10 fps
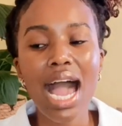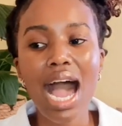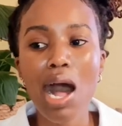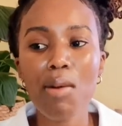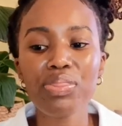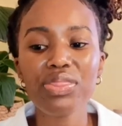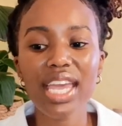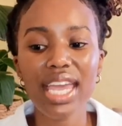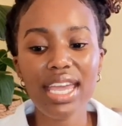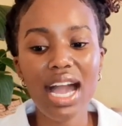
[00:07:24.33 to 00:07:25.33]
Um,
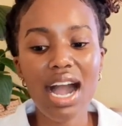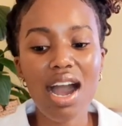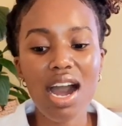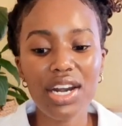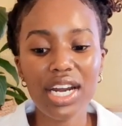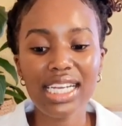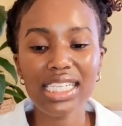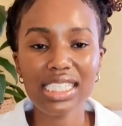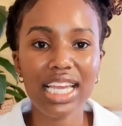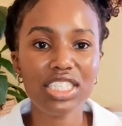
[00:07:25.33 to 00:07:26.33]
they are an
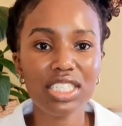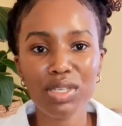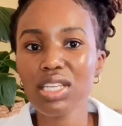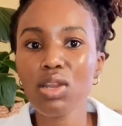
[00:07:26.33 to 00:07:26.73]
indication, basically,